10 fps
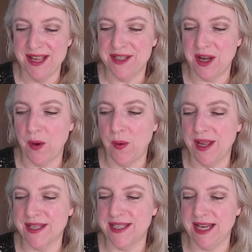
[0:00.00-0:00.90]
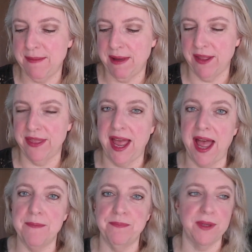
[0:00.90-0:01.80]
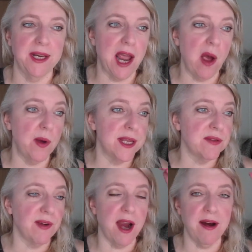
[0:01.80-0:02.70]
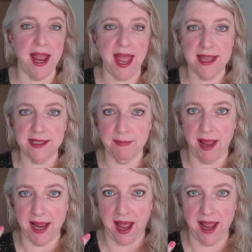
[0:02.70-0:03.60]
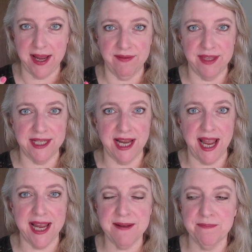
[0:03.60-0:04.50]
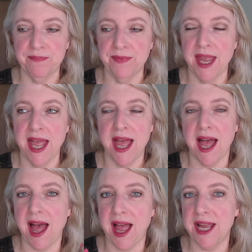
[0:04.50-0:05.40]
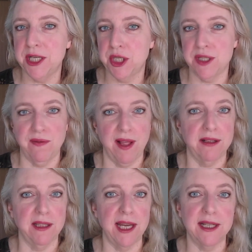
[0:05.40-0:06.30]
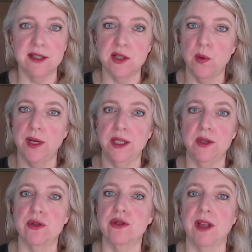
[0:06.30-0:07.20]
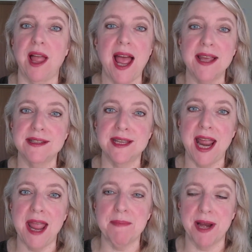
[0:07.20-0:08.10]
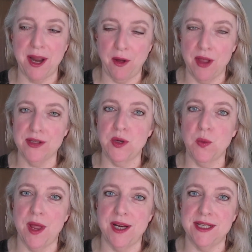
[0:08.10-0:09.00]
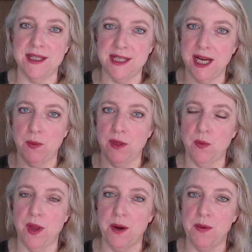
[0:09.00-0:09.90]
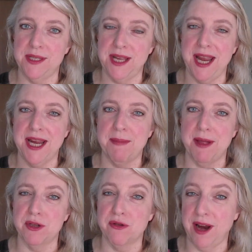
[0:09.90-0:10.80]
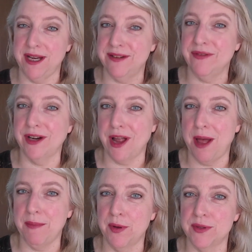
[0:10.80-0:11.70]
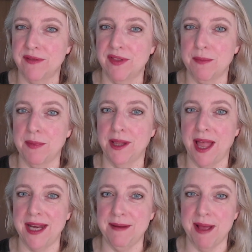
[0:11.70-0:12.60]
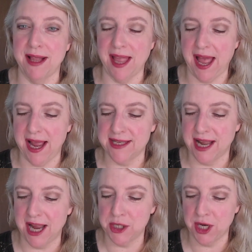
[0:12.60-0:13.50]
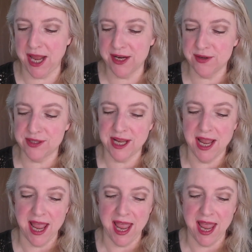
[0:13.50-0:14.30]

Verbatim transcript: So I'll see about that. Now, as far as my eye of the day, I just felt like doing neutral eyes today, but I also wanted to stick with what I was saying about trying different combos of the Milani Bella Eyes eyeshadows.